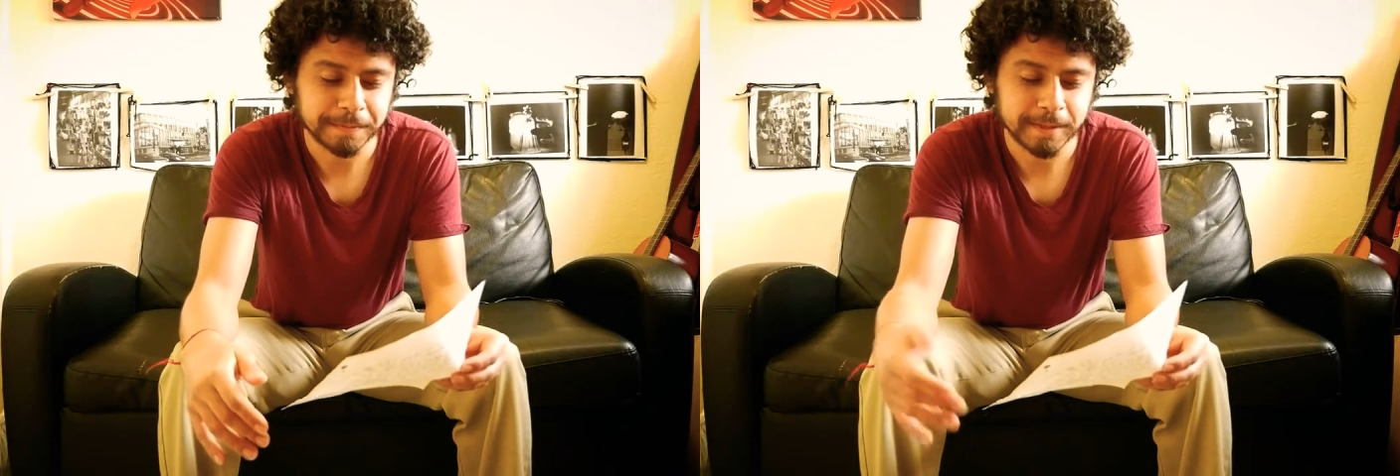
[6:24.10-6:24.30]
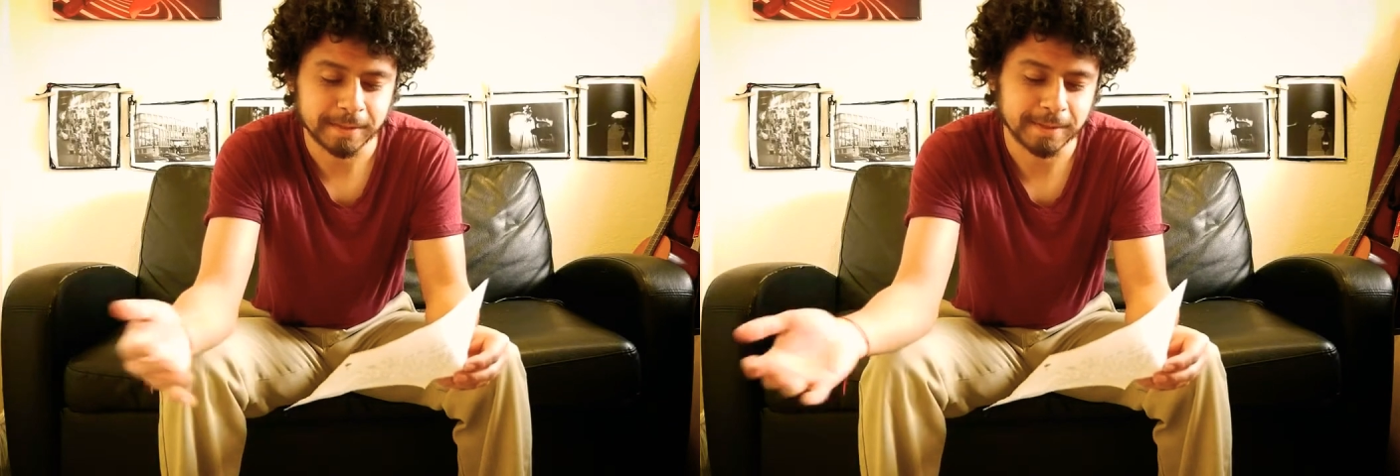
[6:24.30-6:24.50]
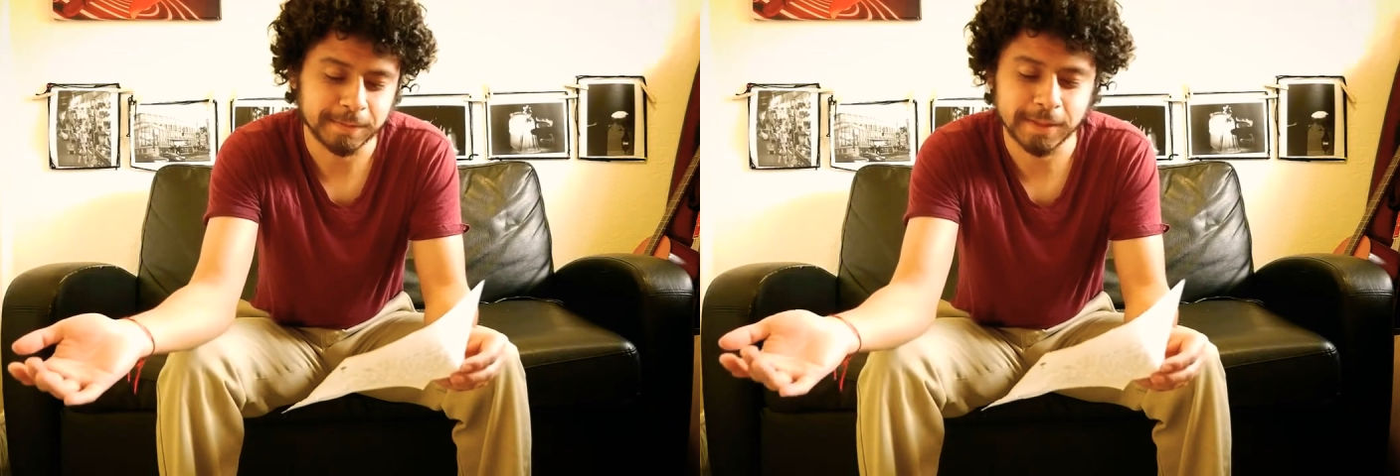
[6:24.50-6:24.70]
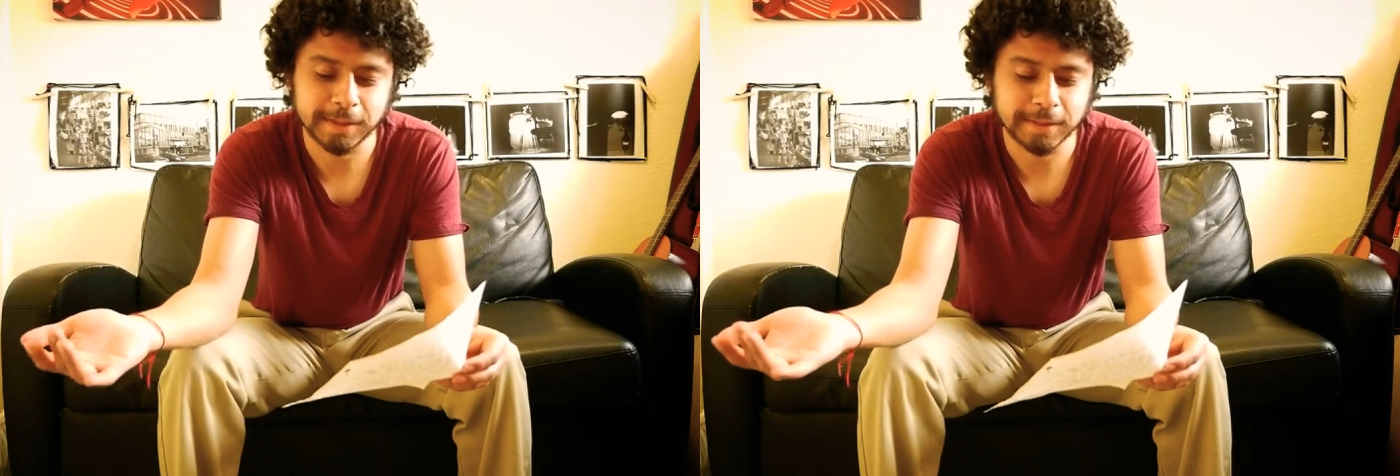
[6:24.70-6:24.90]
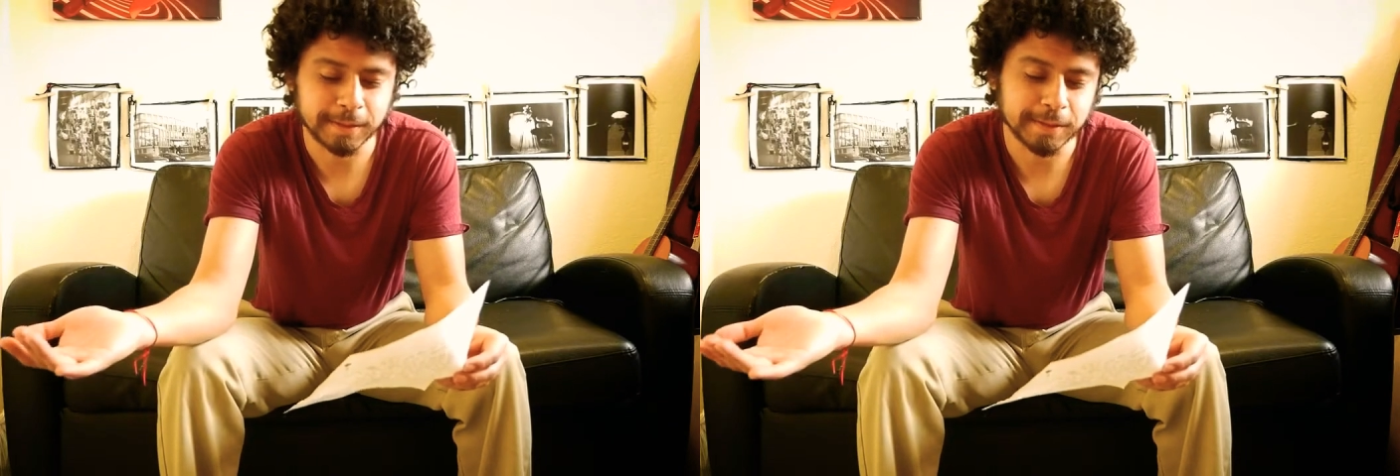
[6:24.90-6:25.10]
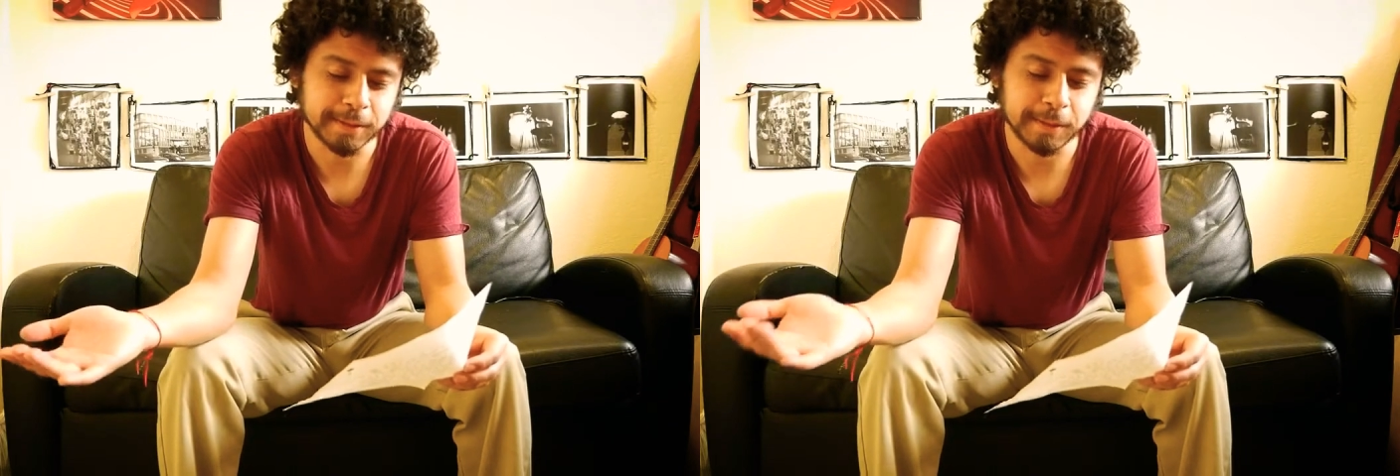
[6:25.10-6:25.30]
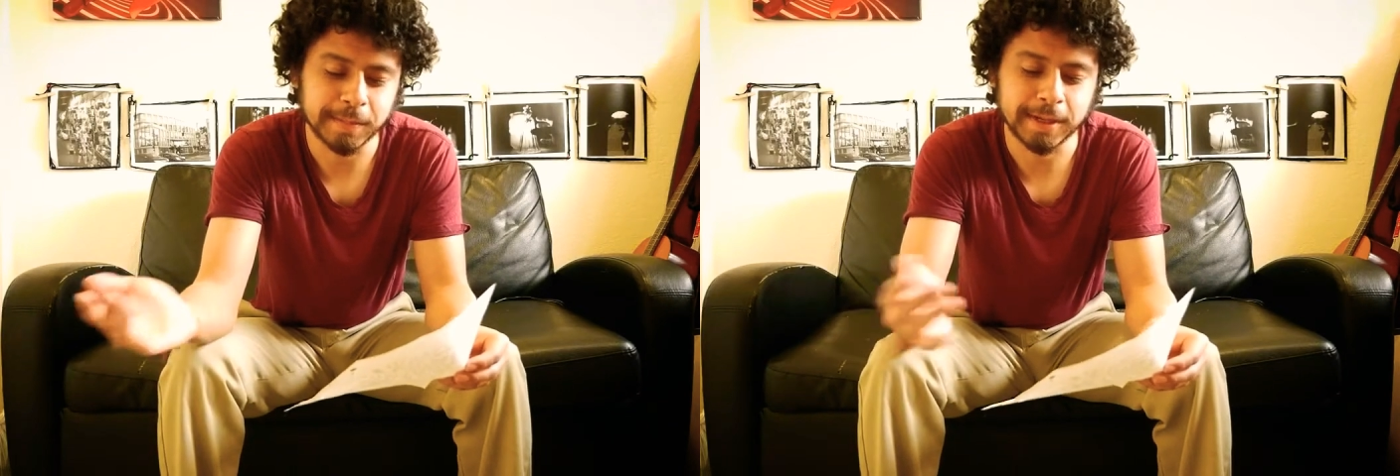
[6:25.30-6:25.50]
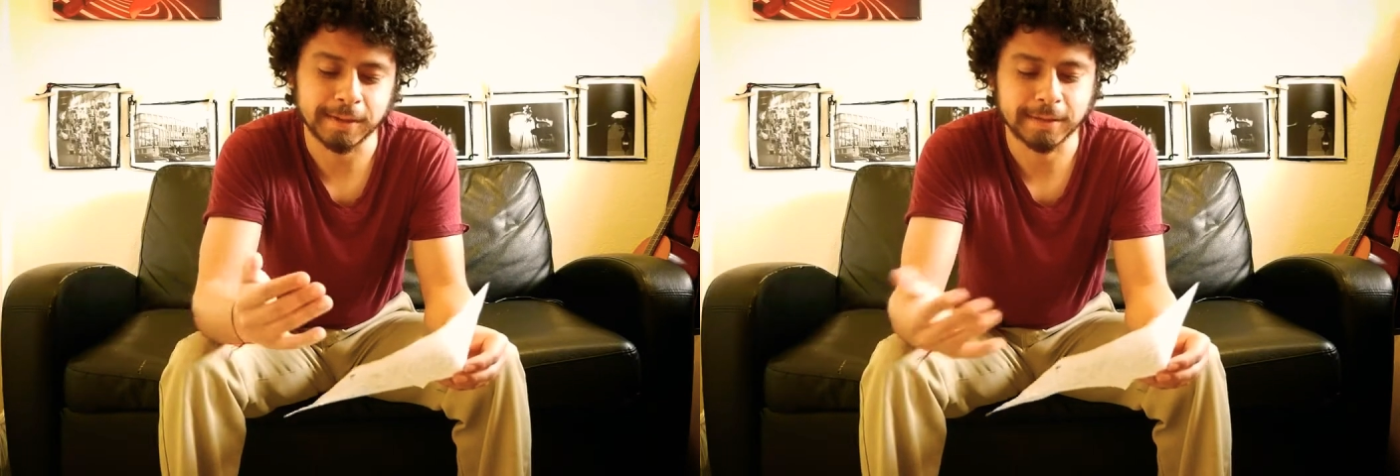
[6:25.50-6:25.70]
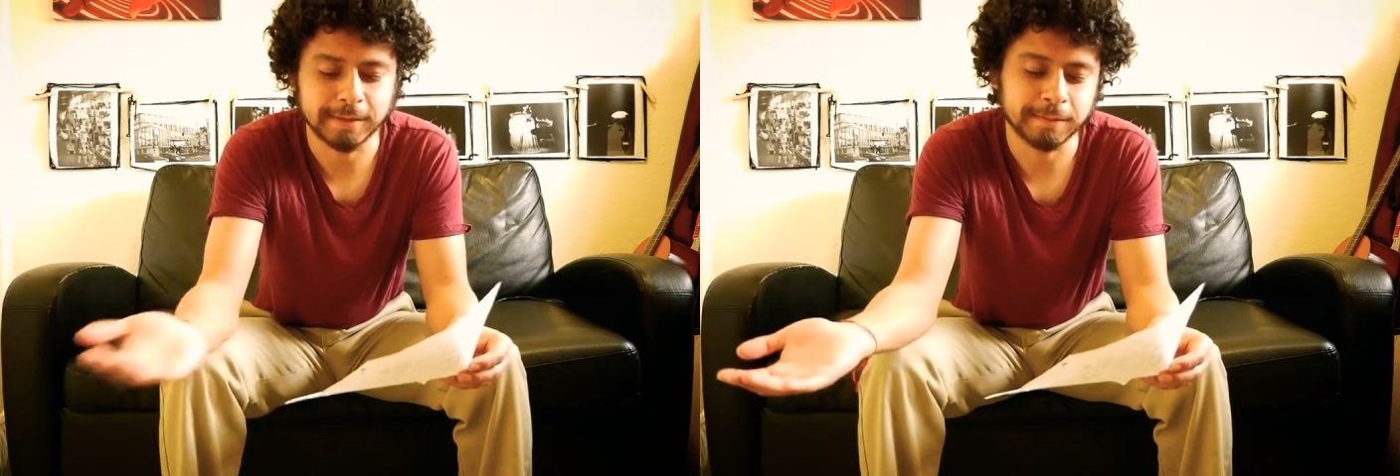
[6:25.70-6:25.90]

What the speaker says: This video is also about